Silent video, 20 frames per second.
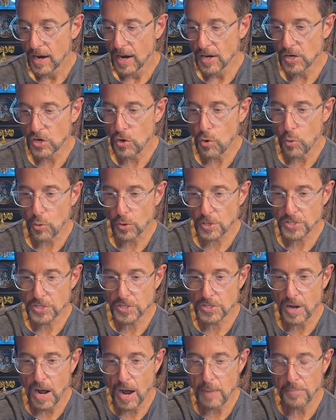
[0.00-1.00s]
cork
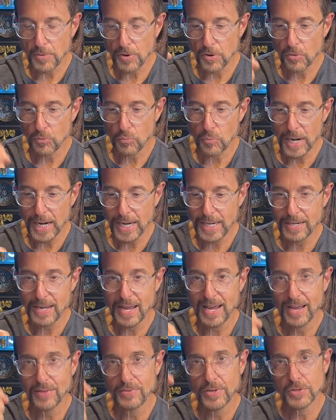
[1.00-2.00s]
stopper rain
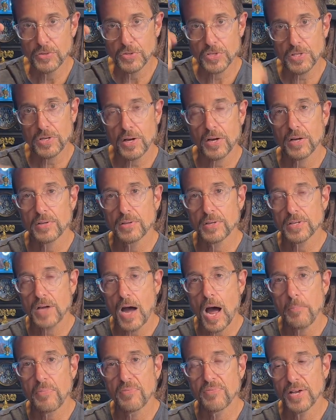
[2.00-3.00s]
head that you stuck on the
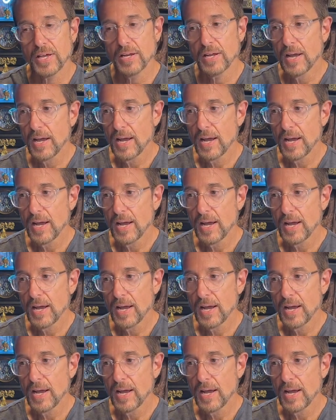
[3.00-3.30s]
top of it,